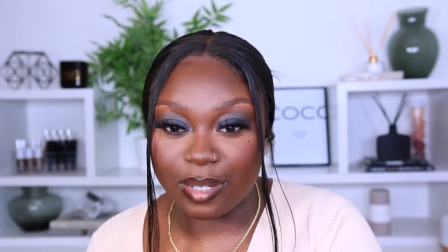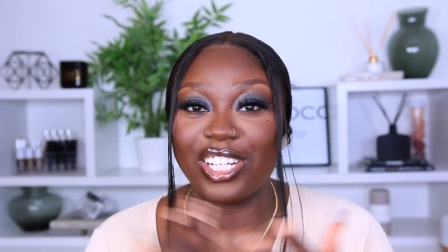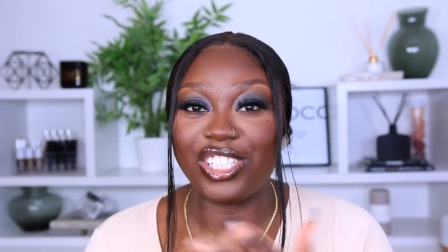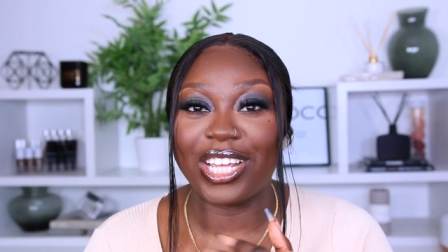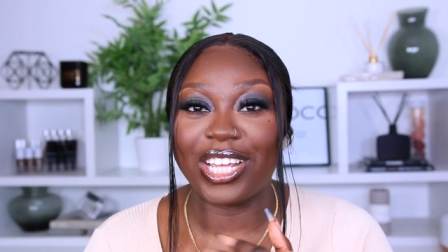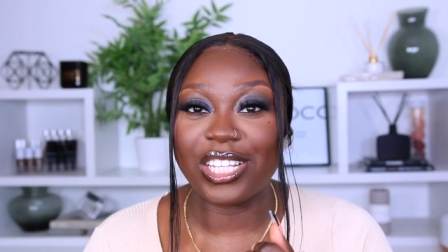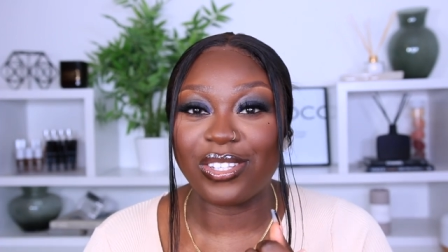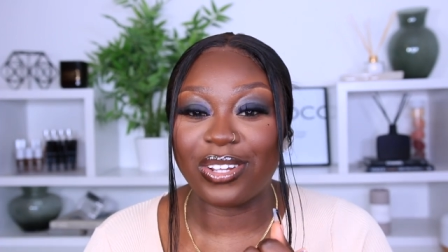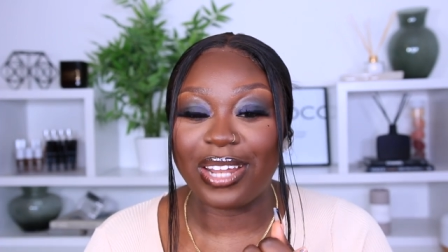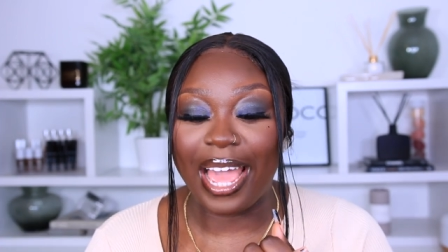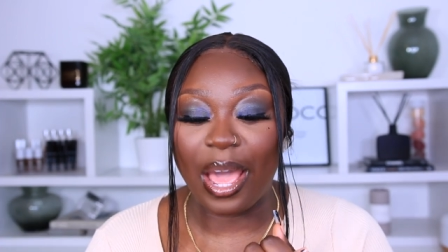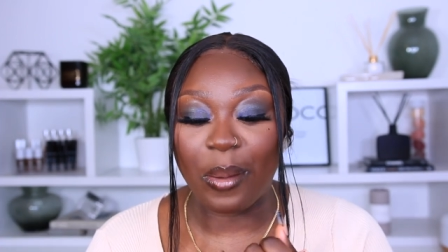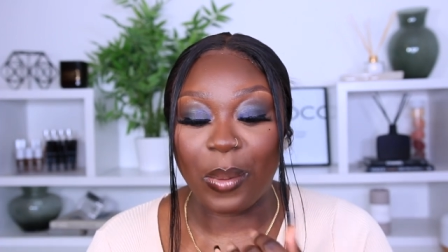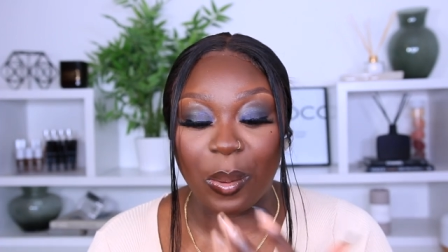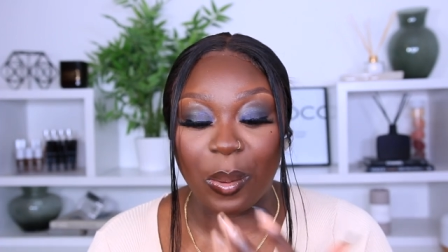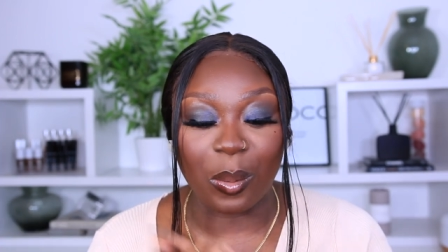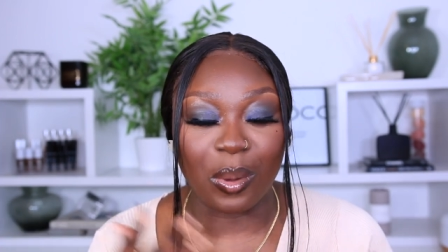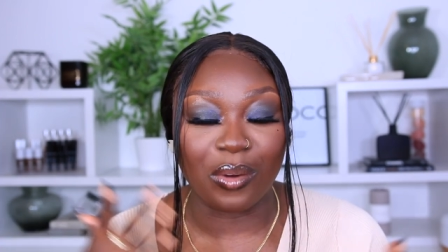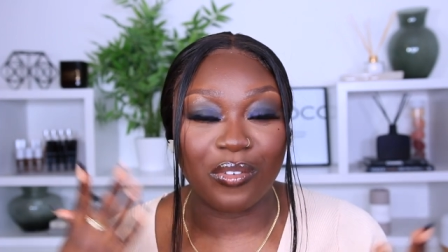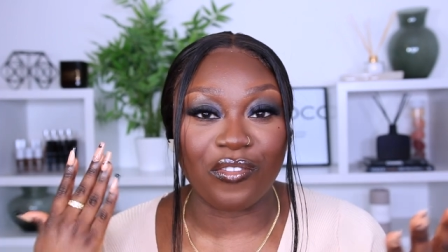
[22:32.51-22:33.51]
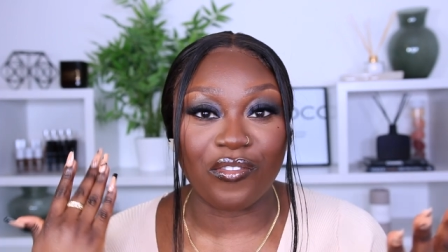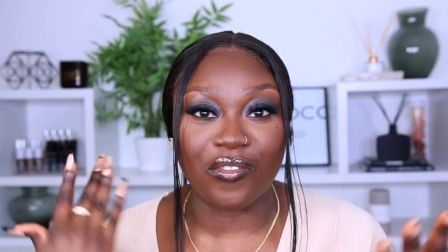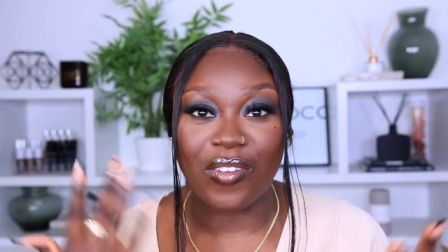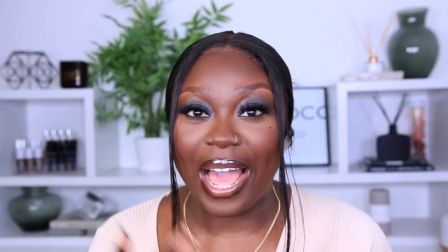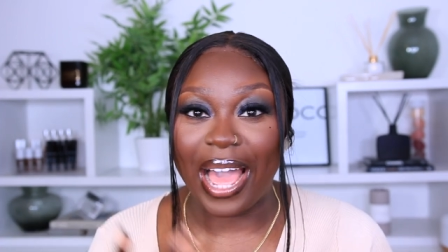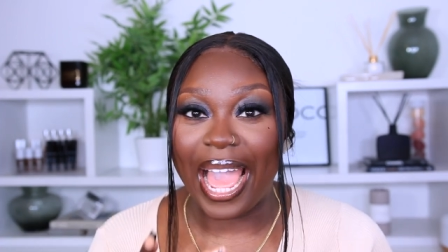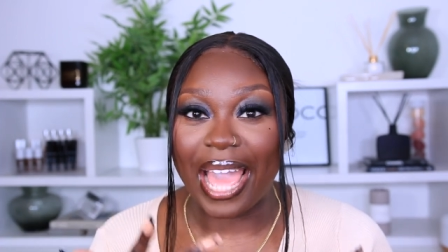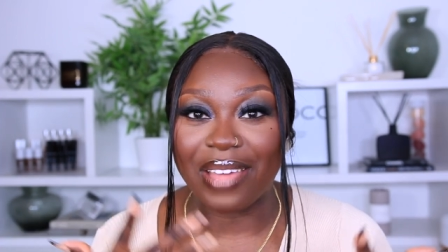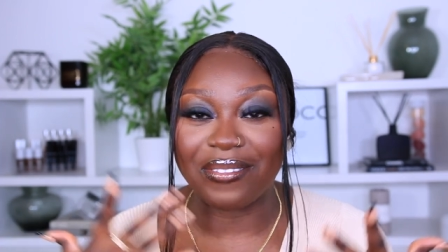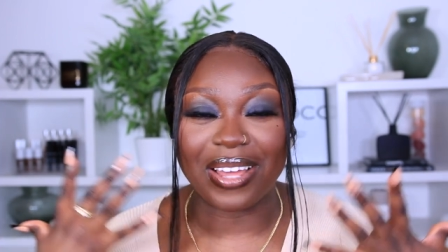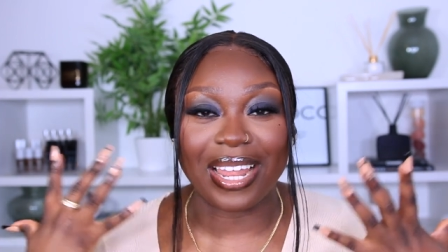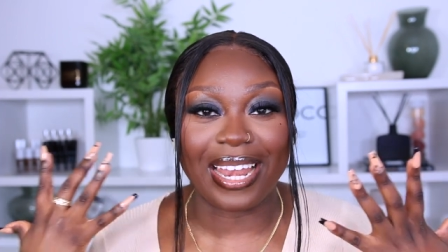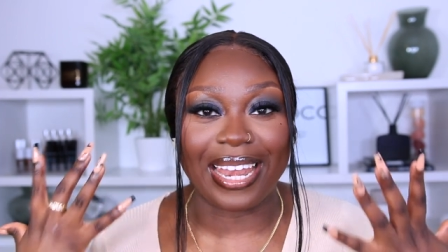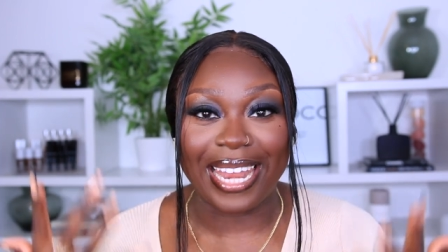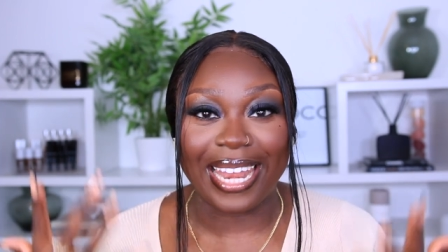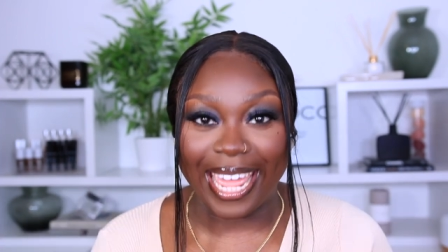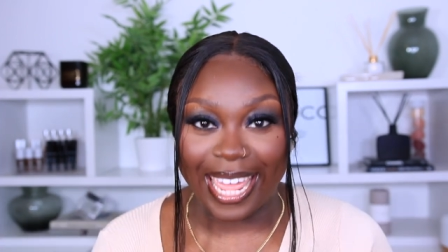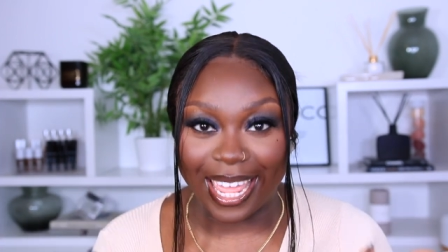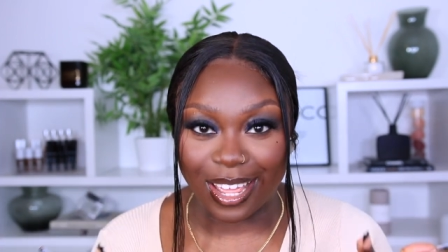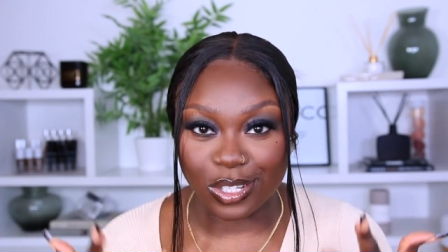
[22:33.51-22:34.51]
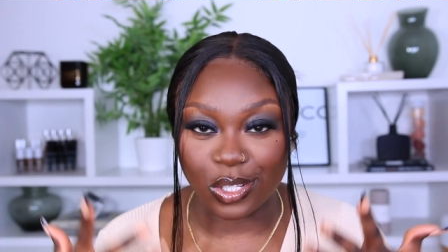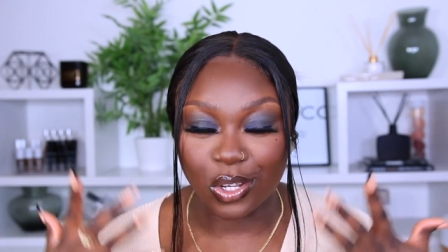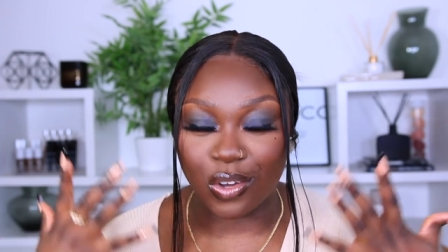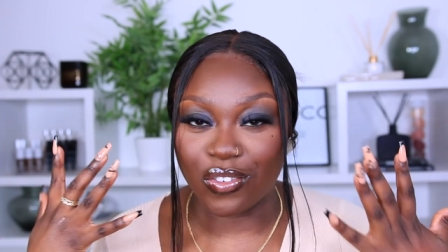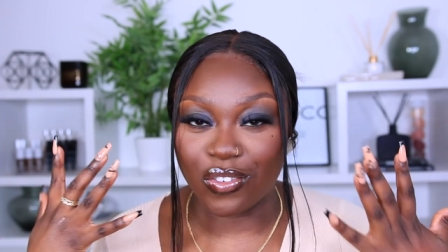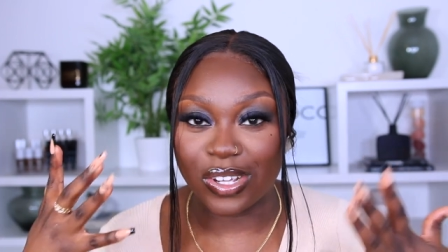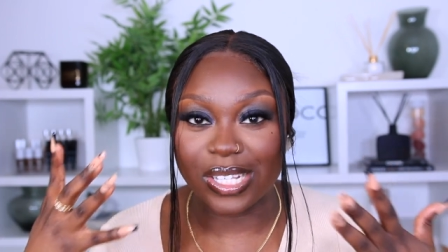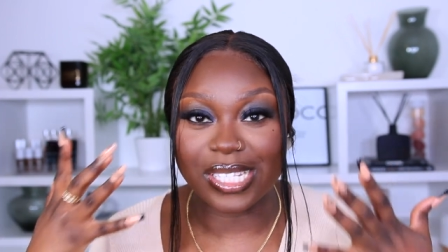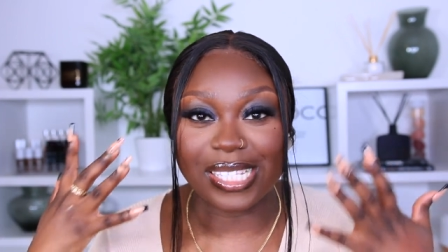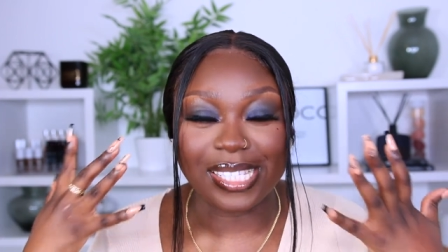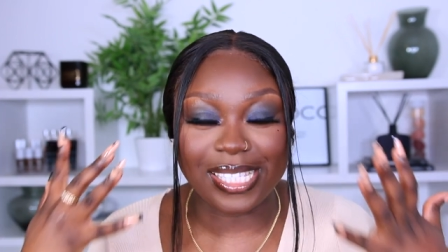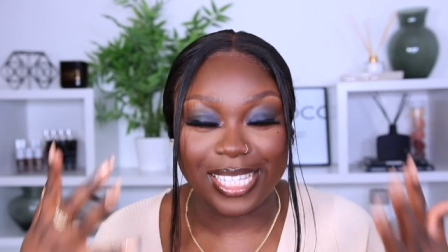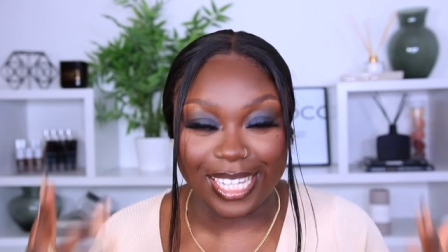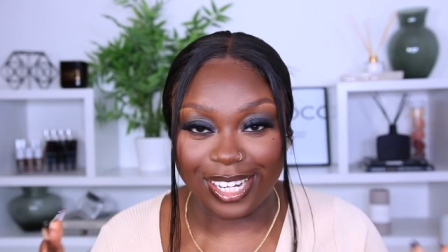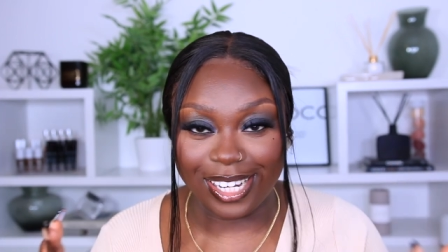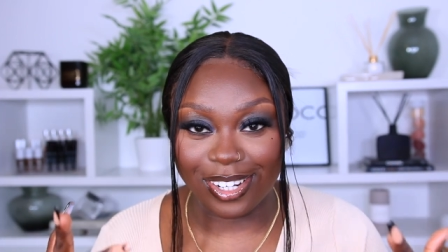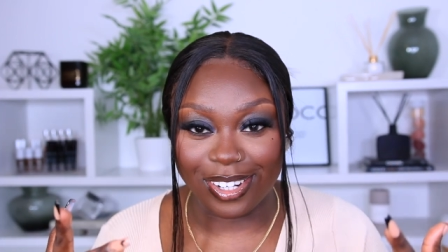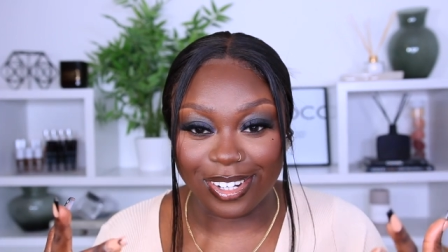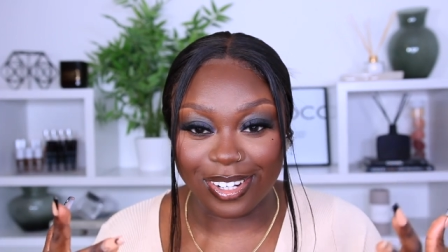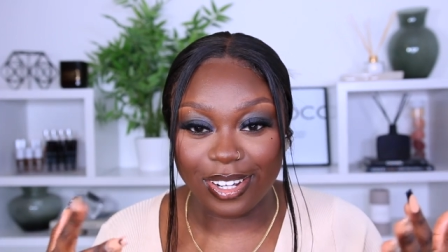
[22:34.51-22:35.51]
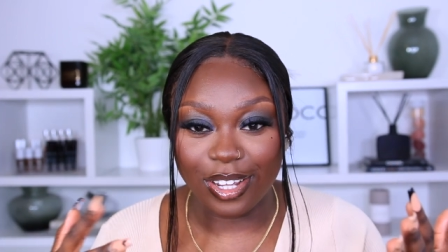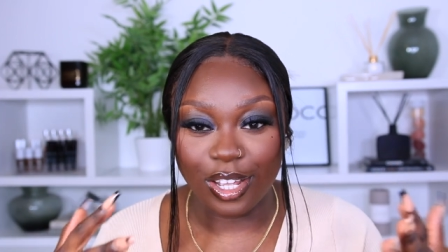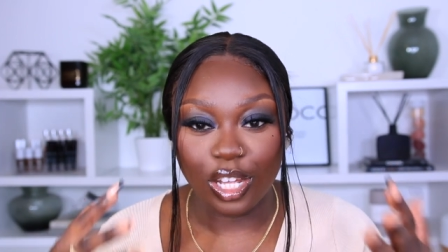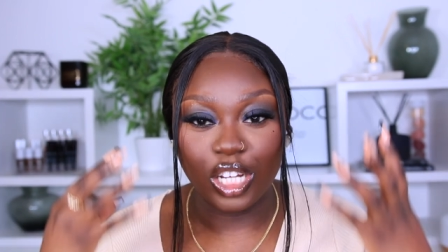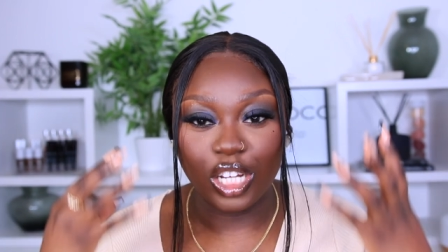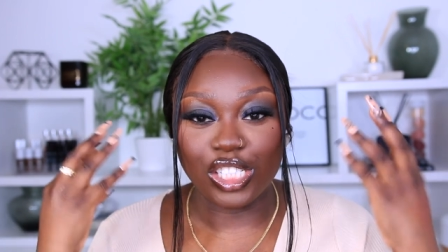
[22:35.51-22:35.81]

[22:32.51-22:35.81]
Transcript: because you guess so that I went with five layers of concealer